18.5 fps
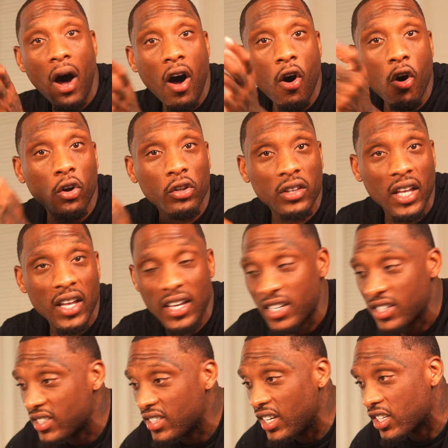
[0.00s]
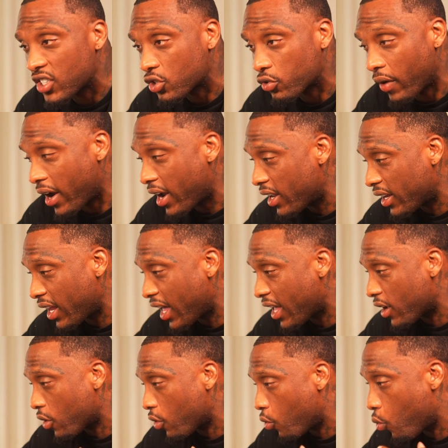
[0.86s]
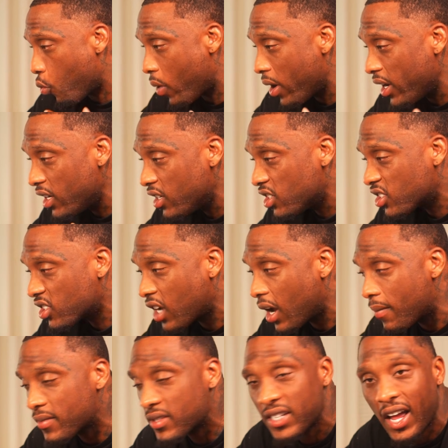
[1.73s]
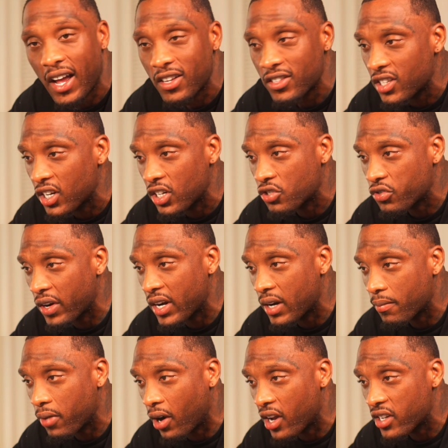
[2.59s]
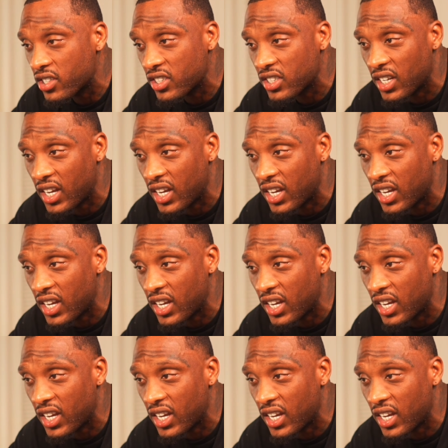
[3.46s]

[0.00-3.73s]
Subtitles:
whole thing is this, right? Like when it just comes down to the trading process,